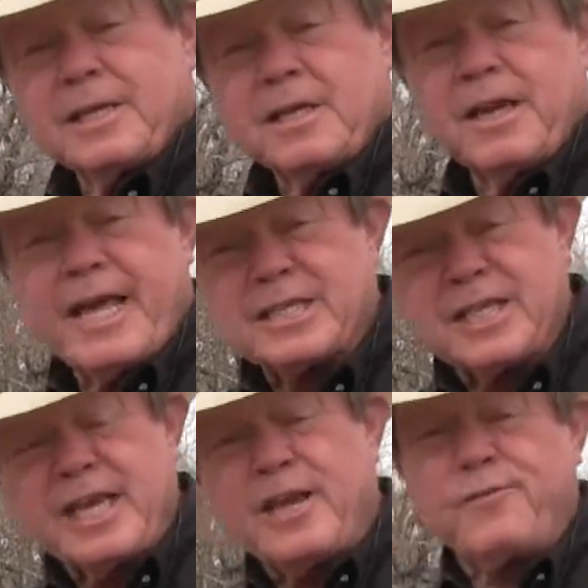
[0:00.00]
The next
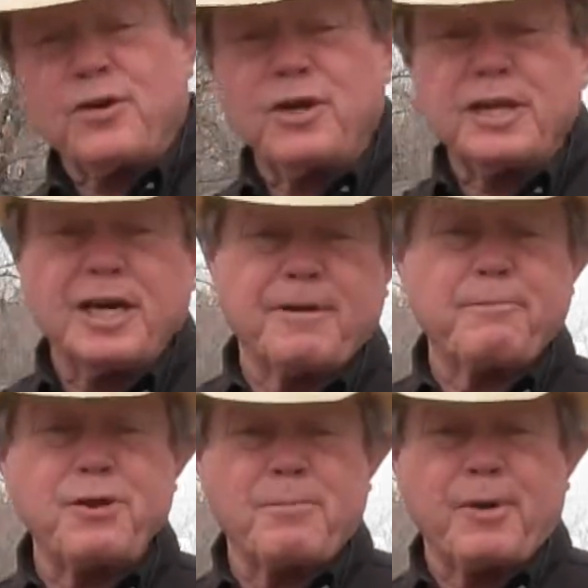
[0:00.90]
thing, if you're looking at a
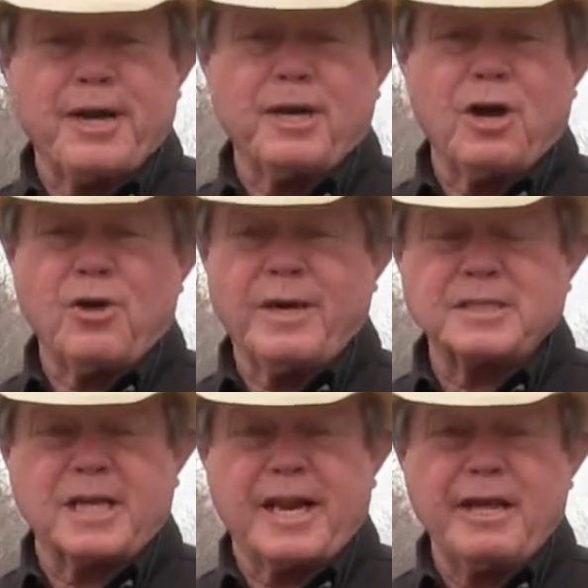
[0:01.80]
purebred dog who
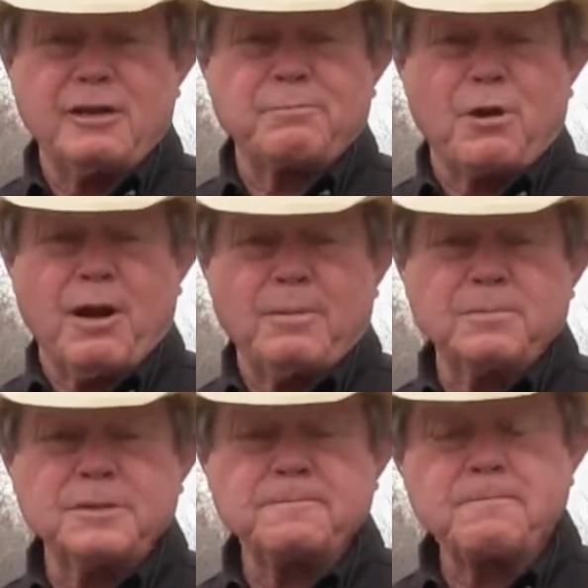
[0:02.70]
has a lot of health
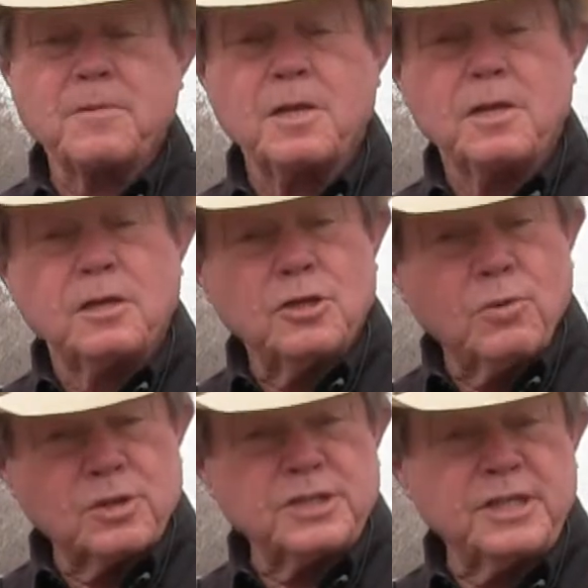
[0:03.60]
problems, you
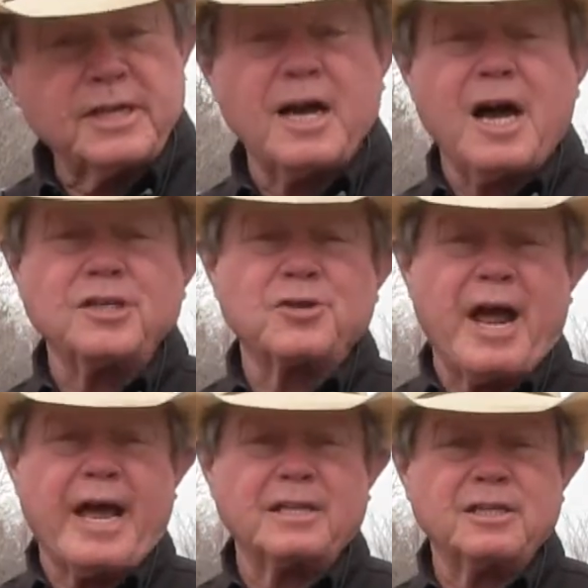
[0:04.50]
want to see the
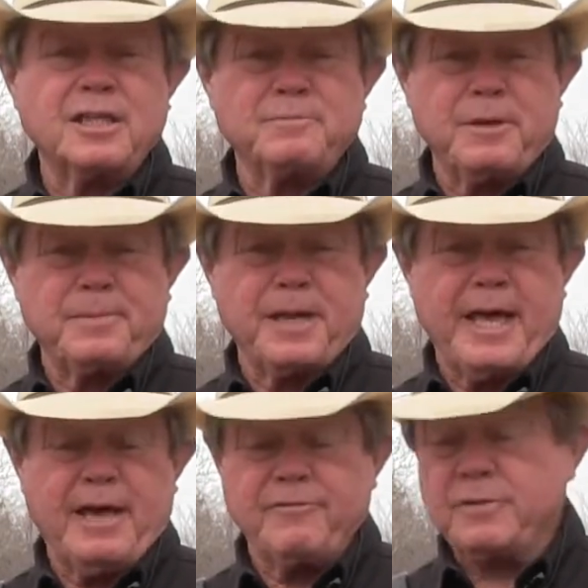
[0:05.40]
contract that these people
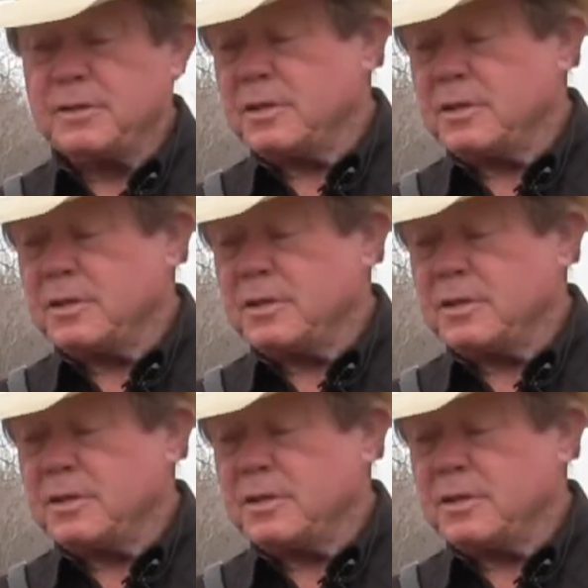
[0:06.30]
have.